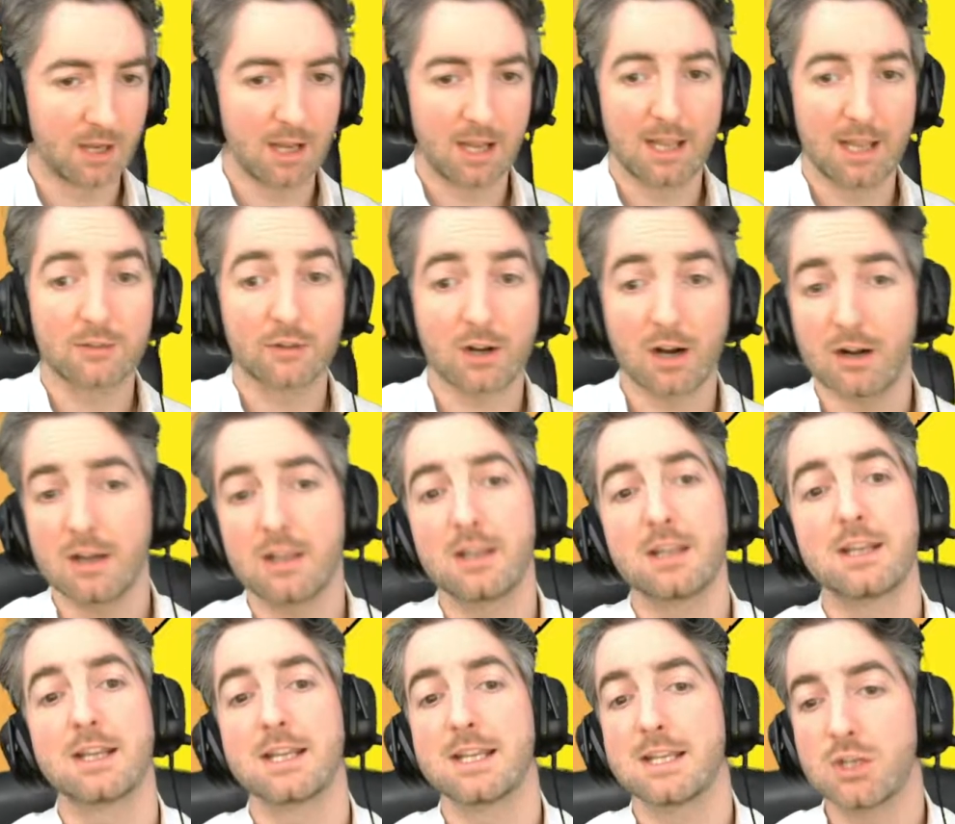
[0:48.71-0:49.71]
It's
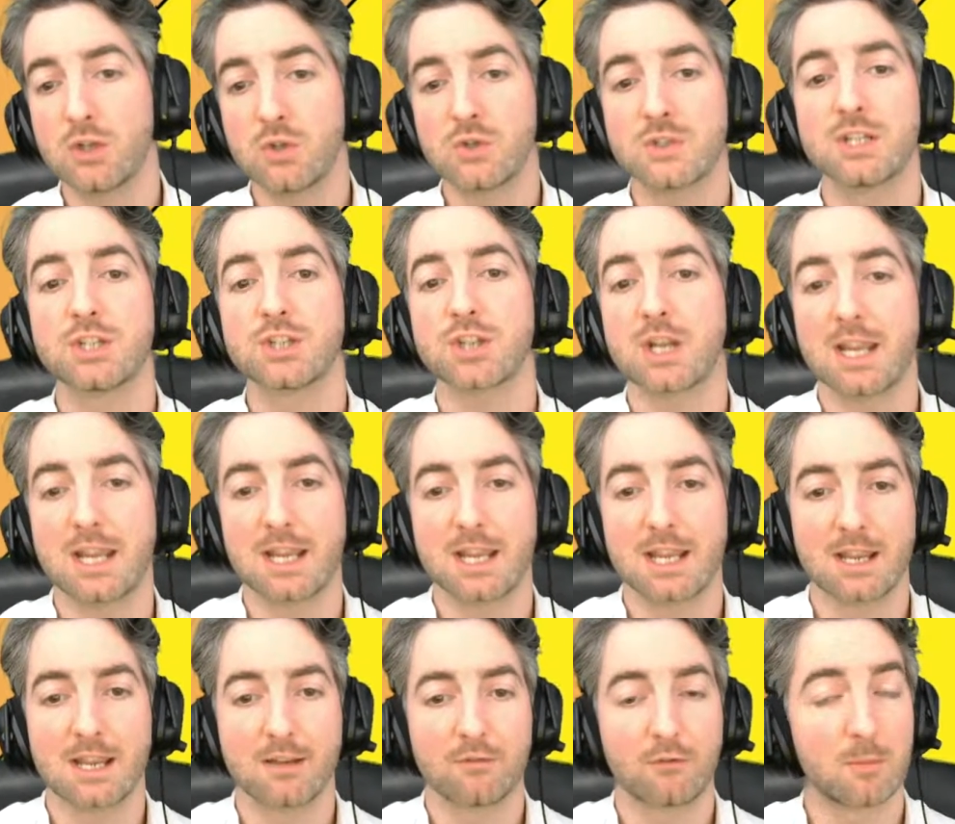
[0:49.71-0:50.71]
currently usage
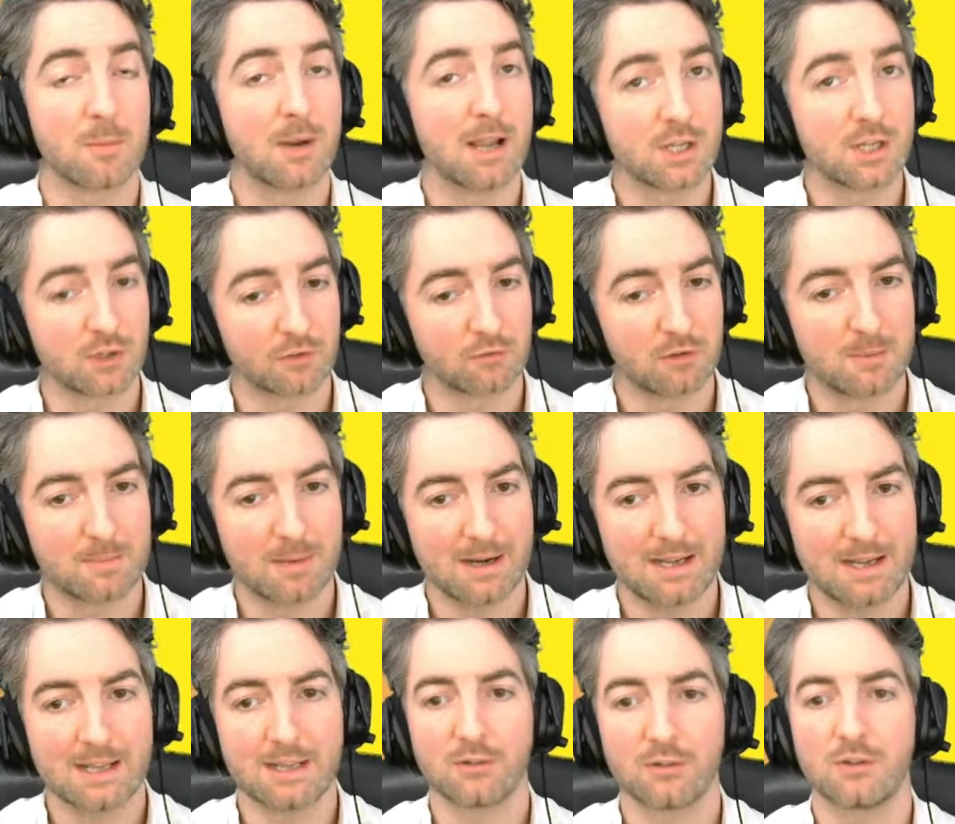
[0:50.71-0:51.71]
from HS
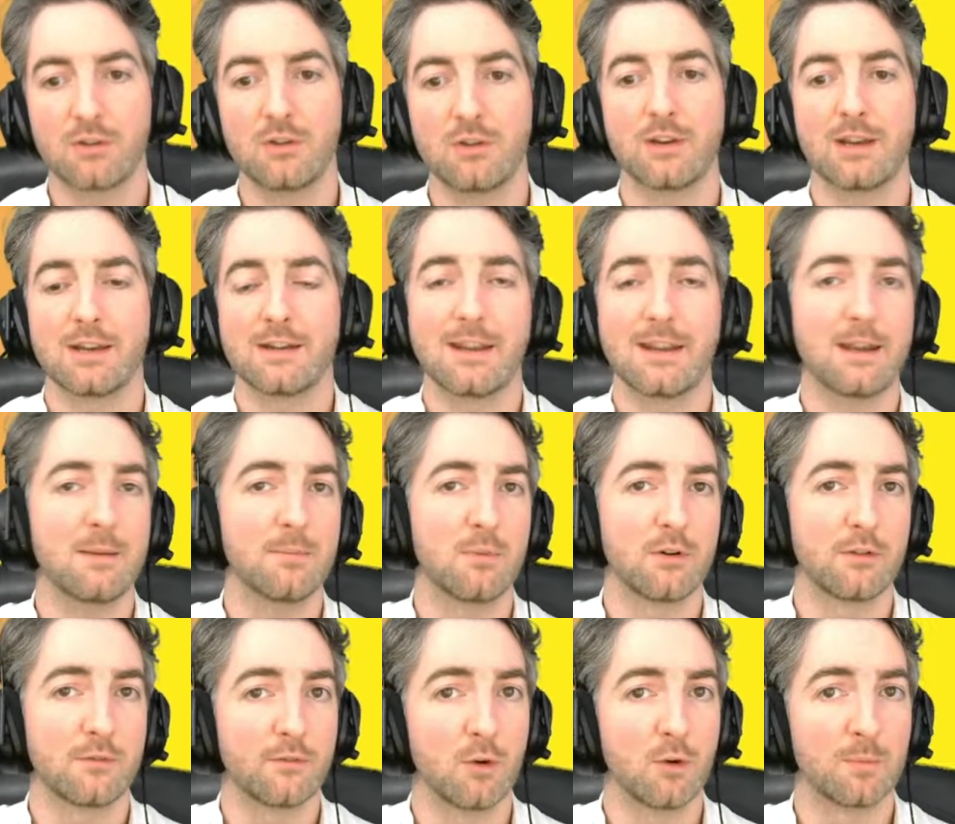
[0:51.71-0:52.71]
Replay. It's used in
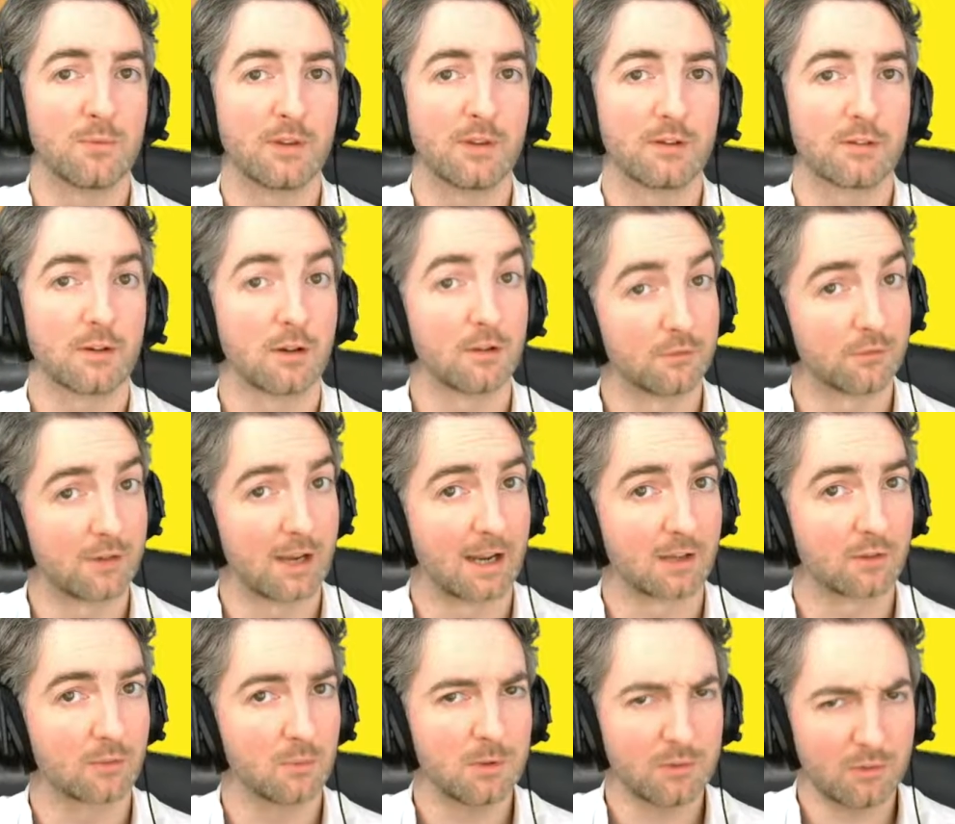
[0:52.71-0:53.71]
10.4% of
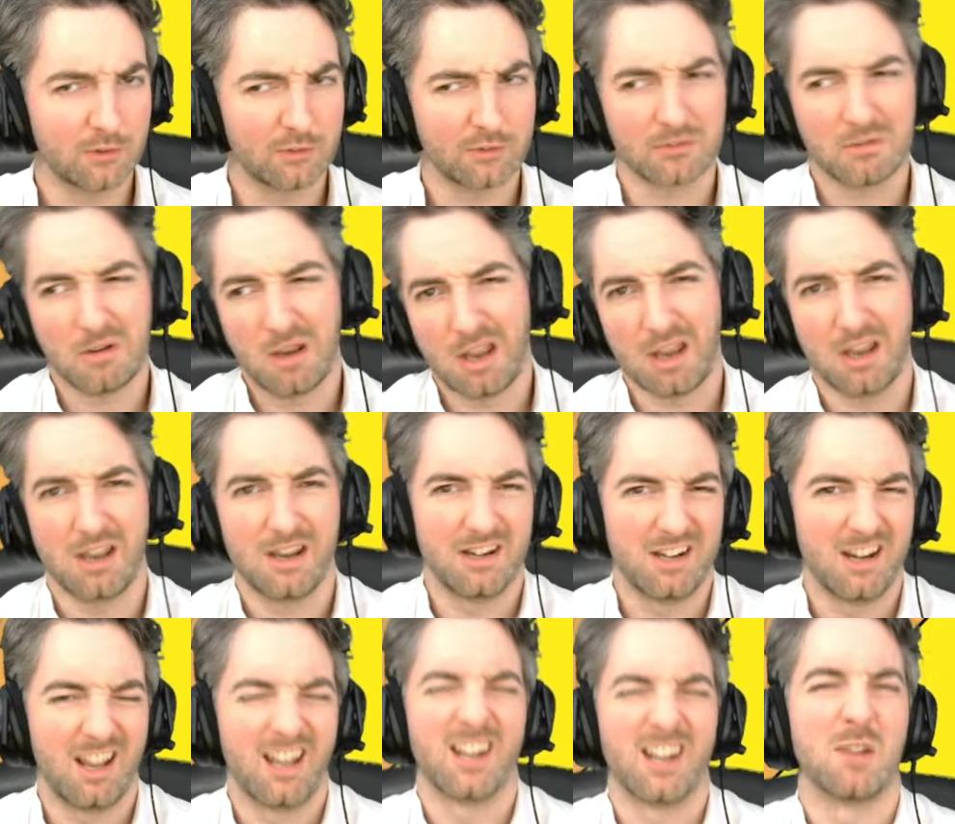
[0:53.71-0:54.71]
decks, which is
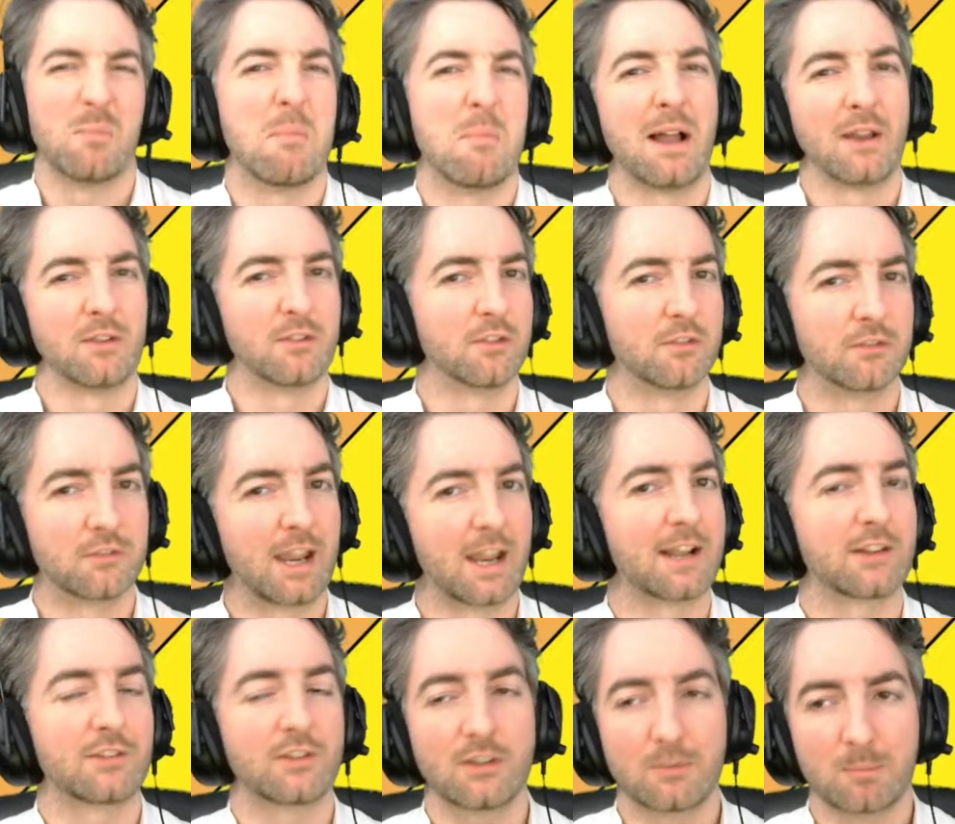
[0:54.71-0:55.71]
an amount of
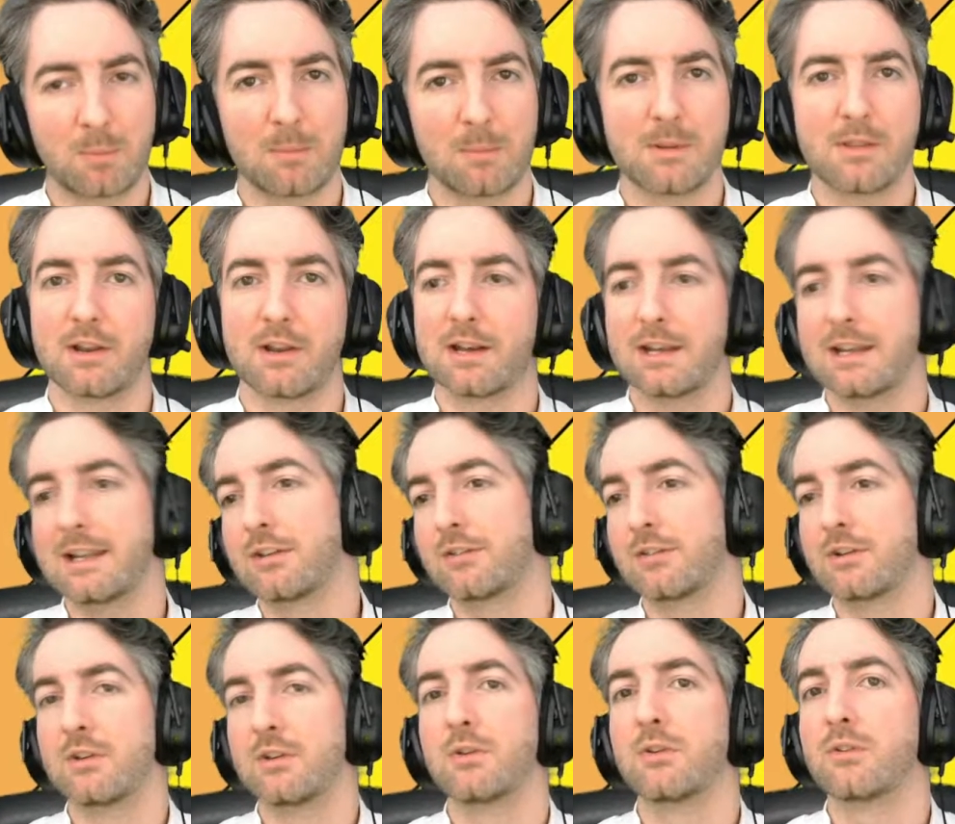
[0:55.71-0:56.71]
decks. It's probably the
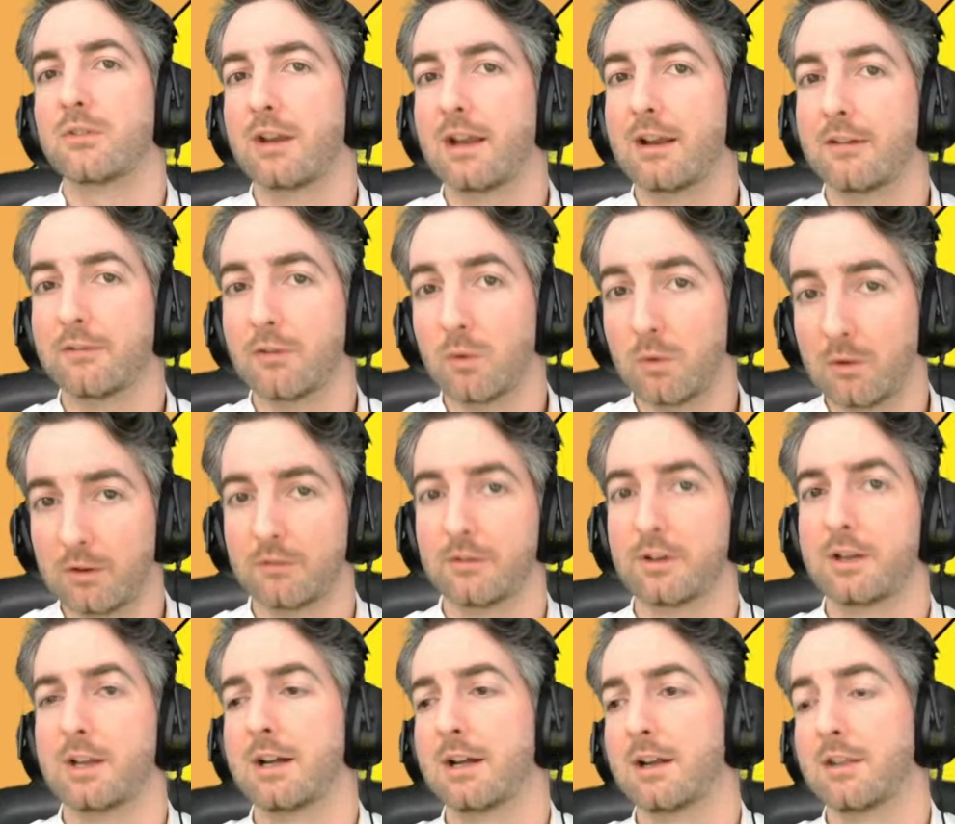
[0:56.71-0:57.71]
least used of all
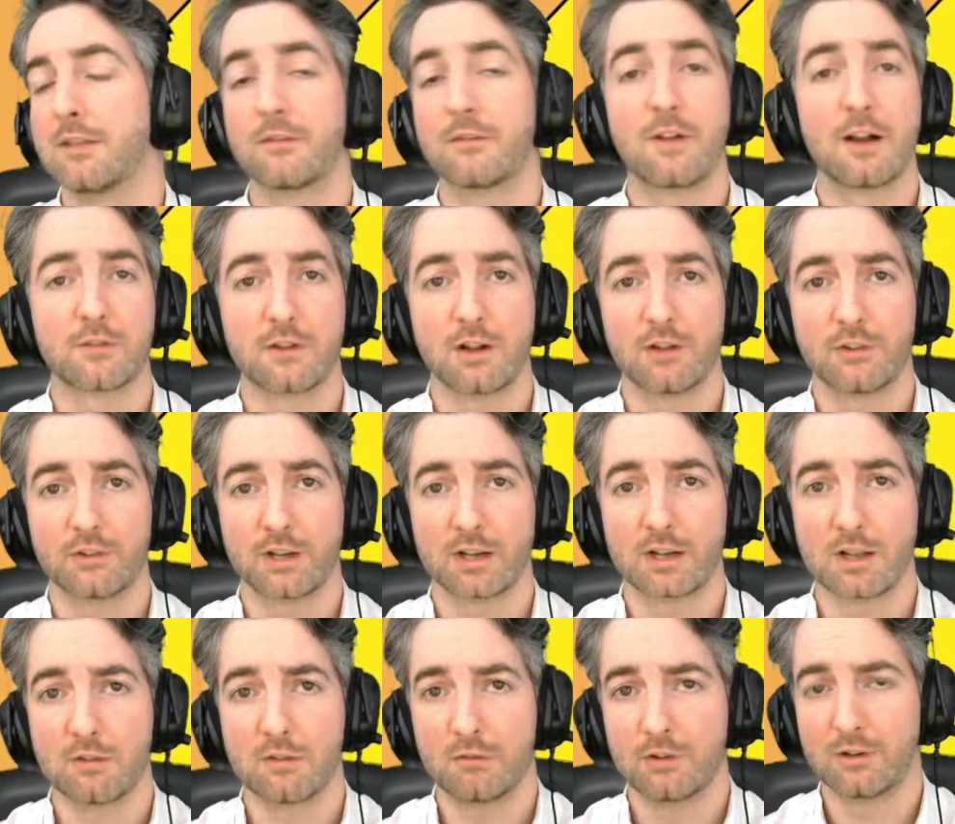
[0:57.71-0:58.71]
the 5 cards we're going
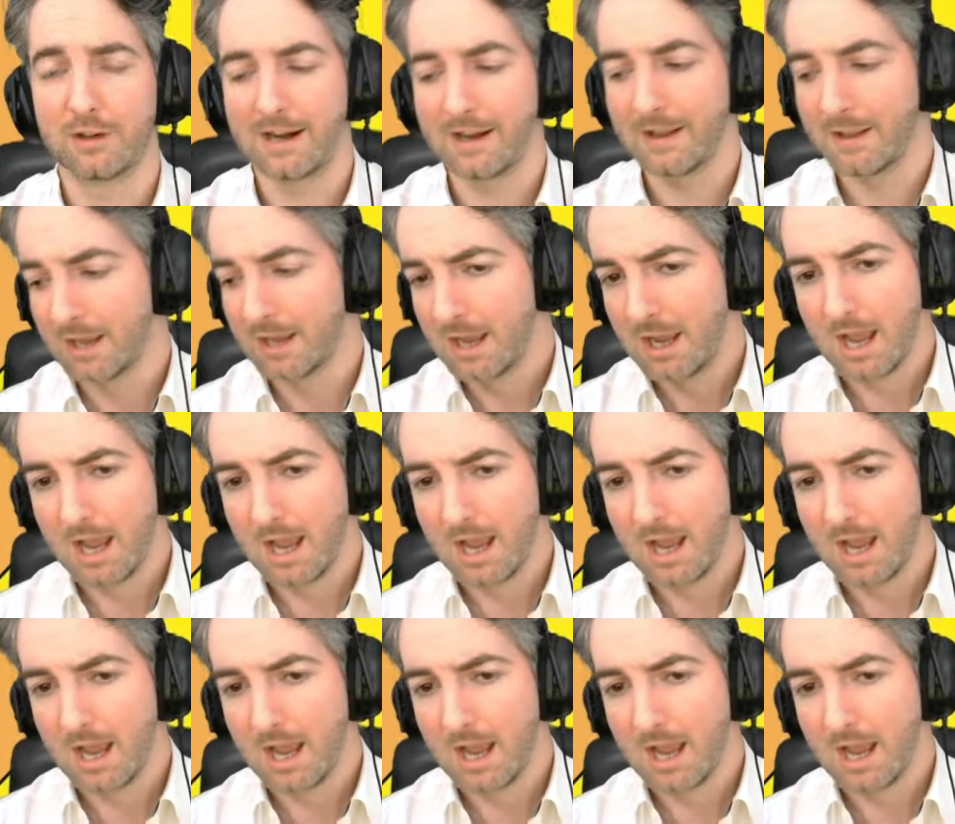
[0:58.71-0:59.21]
to go through today.